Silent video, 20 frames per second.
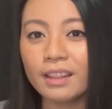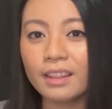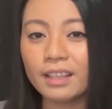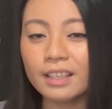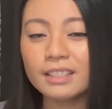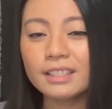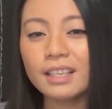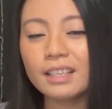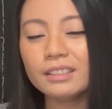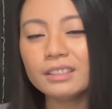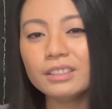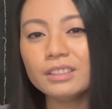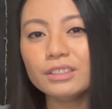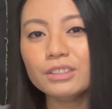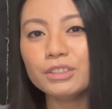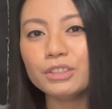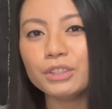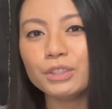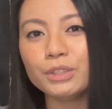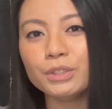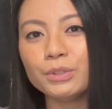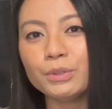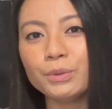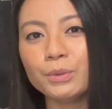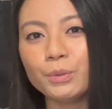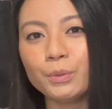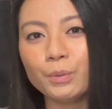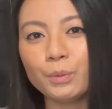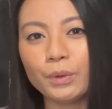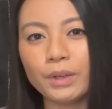This has to
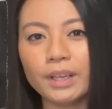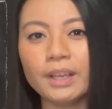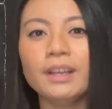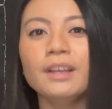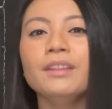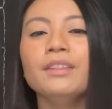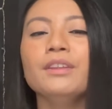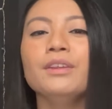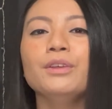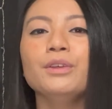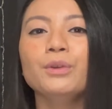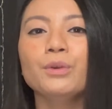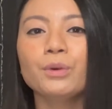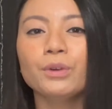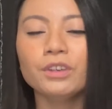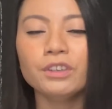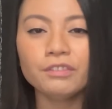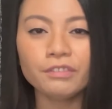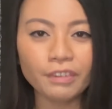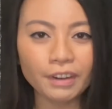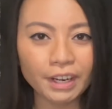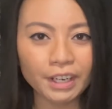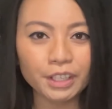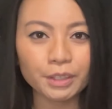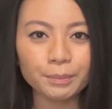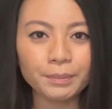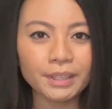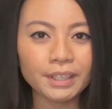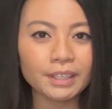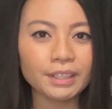do with your
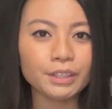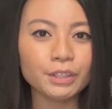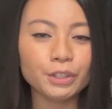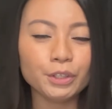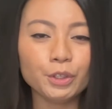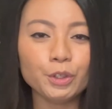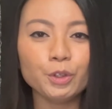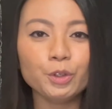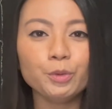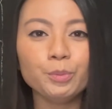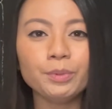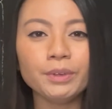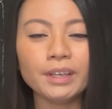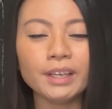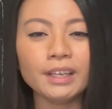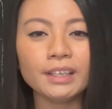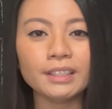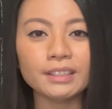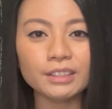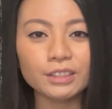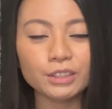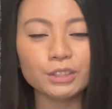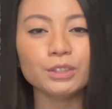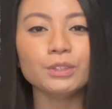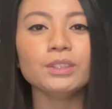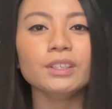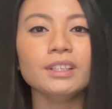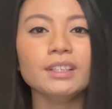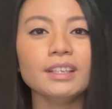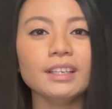environment, you being a
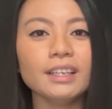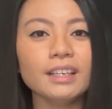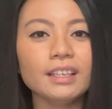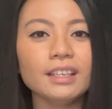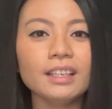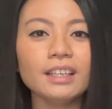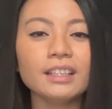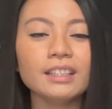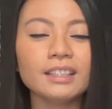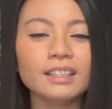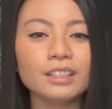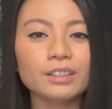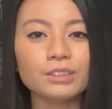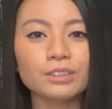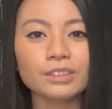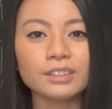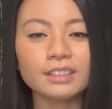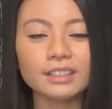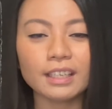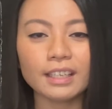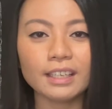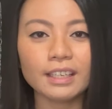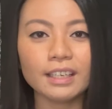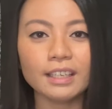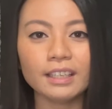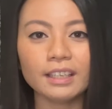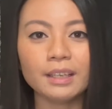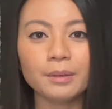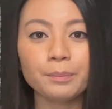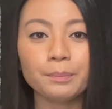student in a clinical
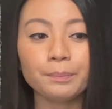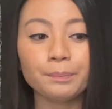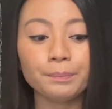setting,